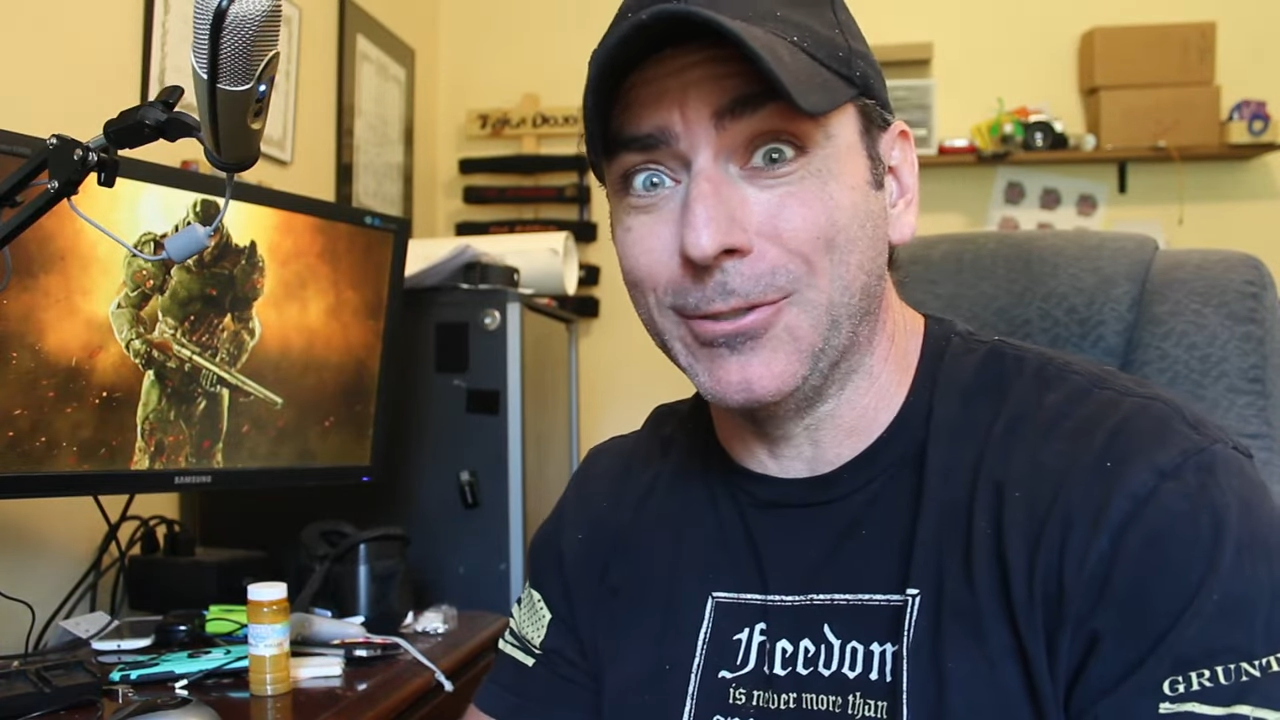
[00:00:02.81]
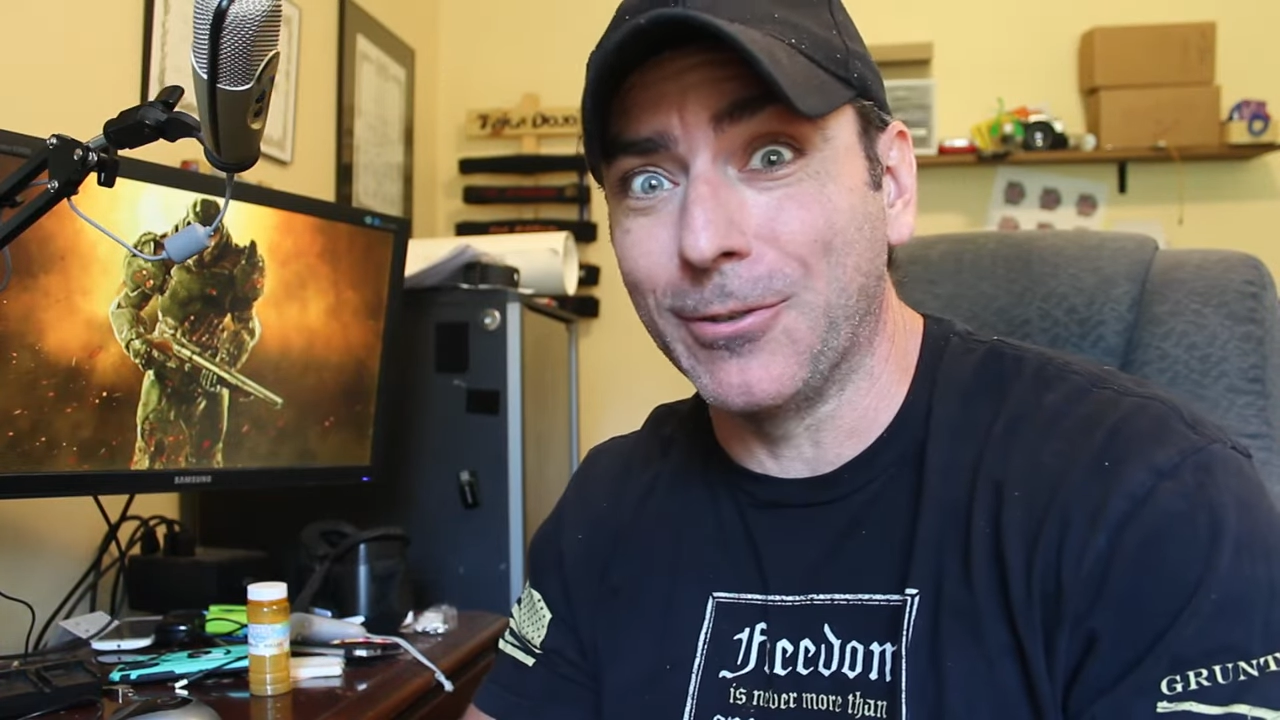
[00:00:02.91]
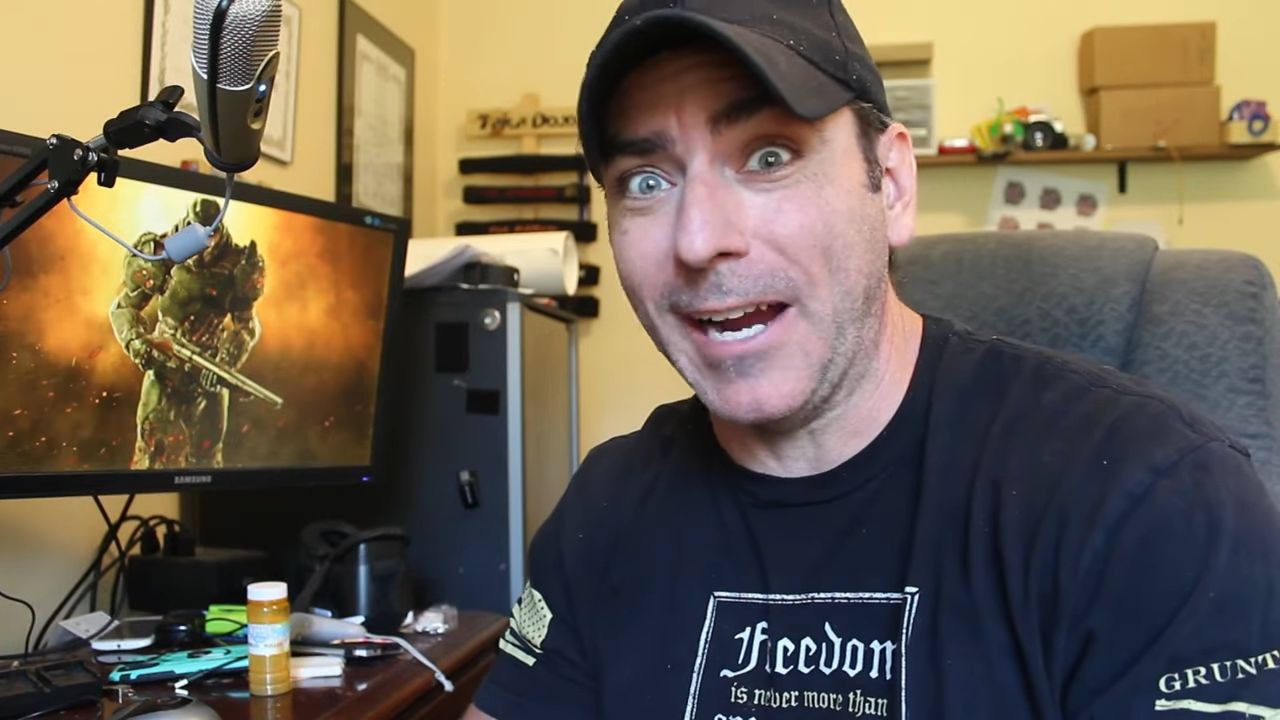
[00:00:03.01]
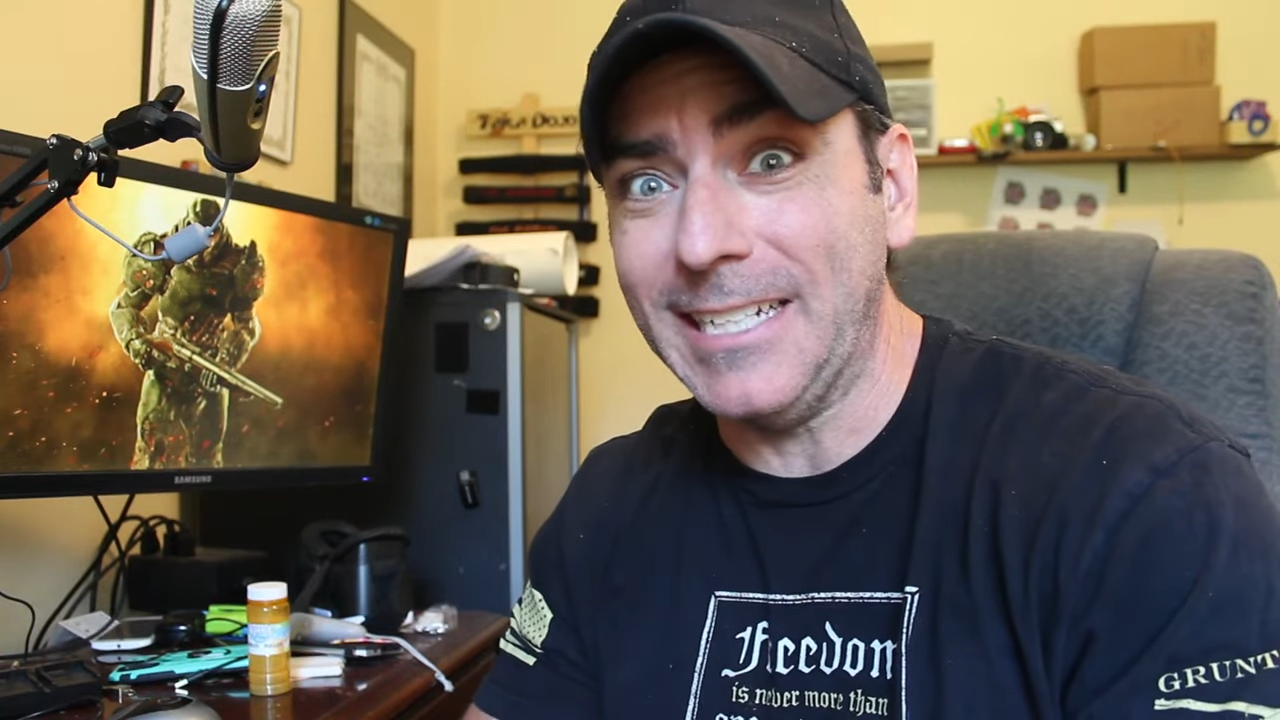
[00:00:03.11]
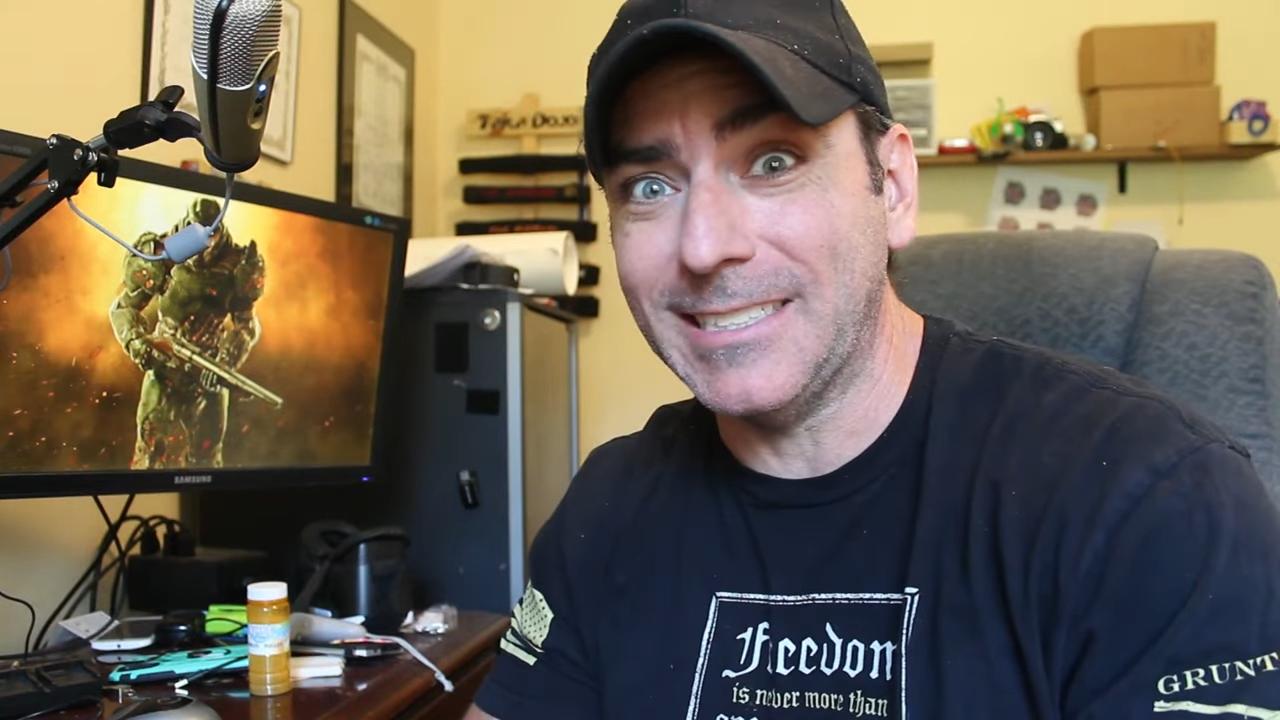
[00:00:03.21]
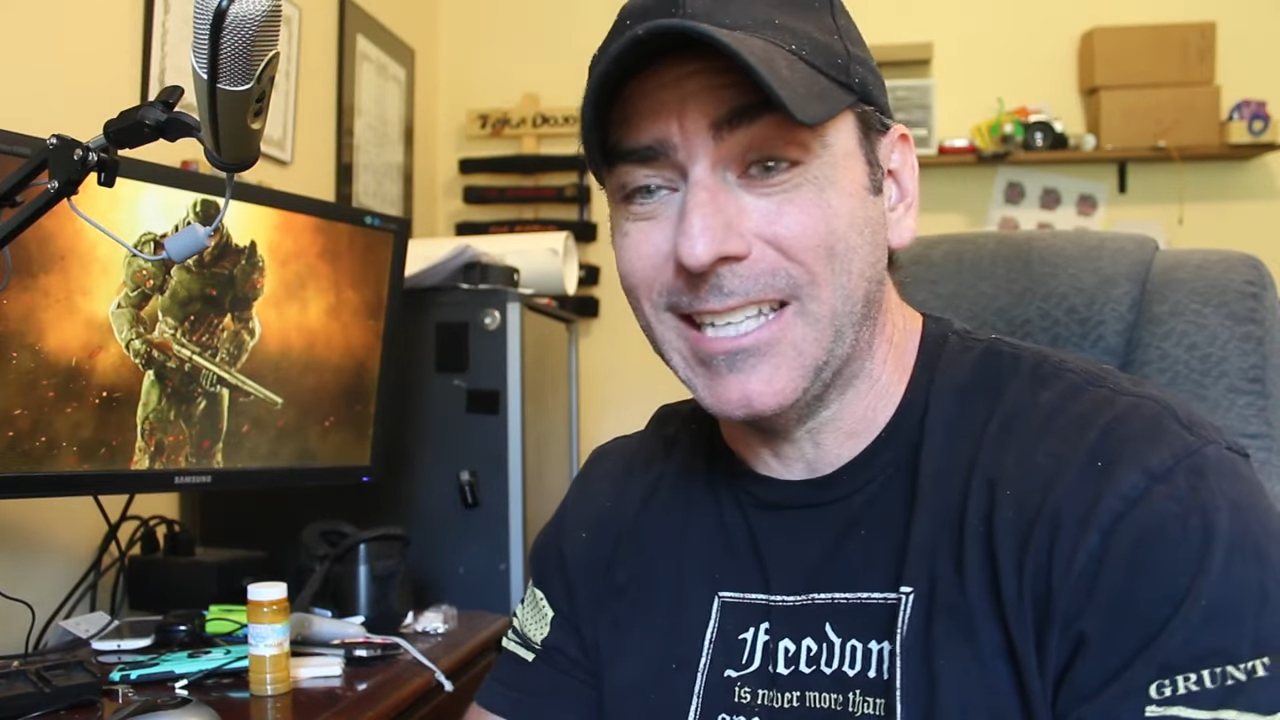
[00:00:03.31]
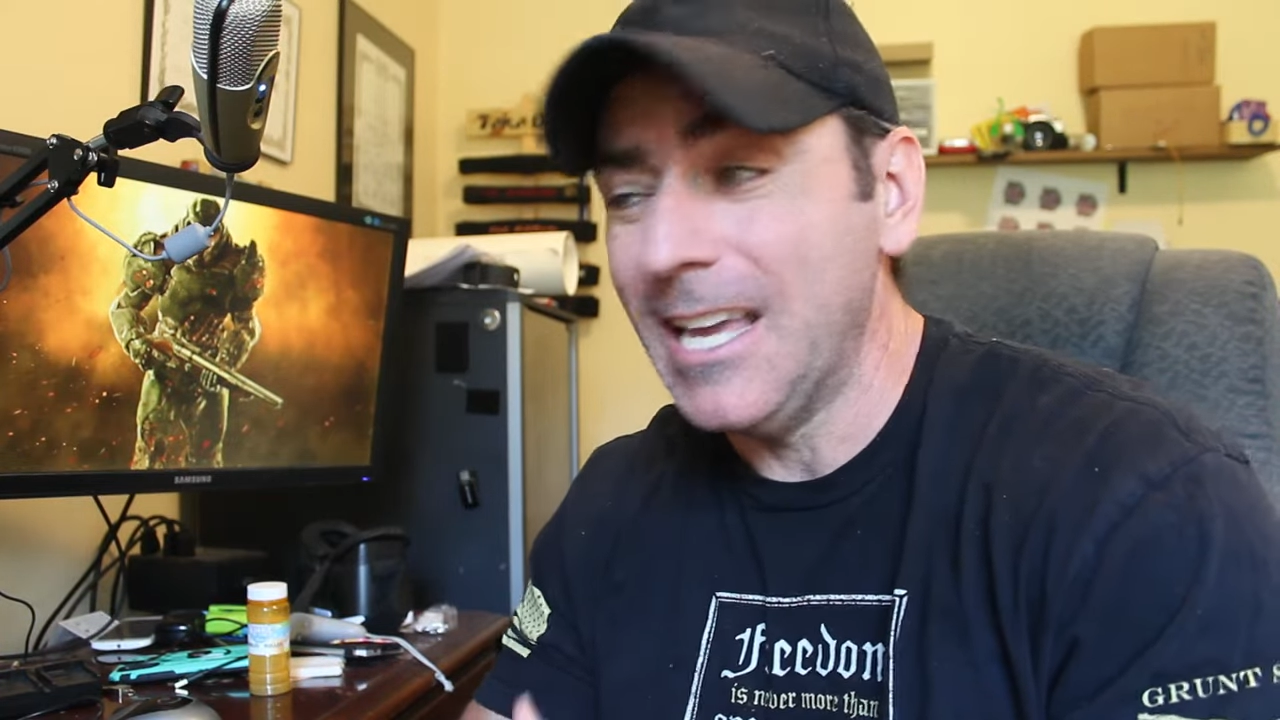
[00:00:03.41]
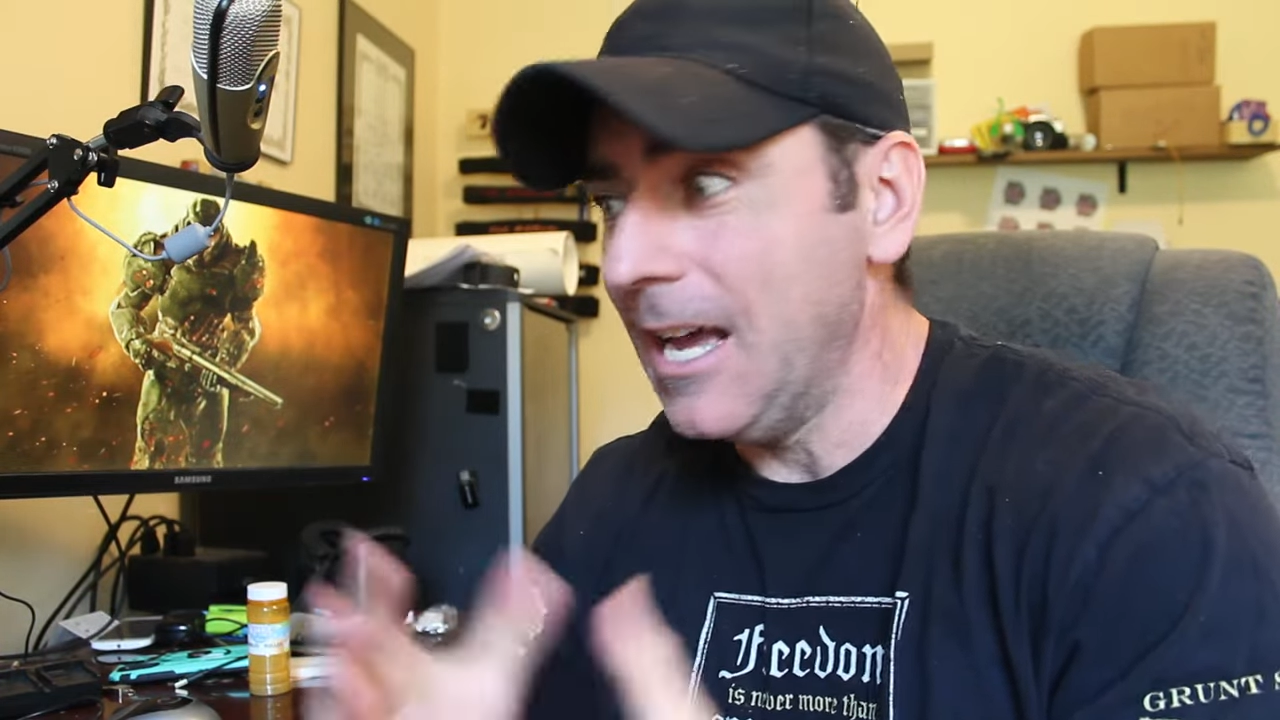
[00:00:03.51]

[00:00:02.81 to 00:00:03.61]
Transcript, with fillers: great.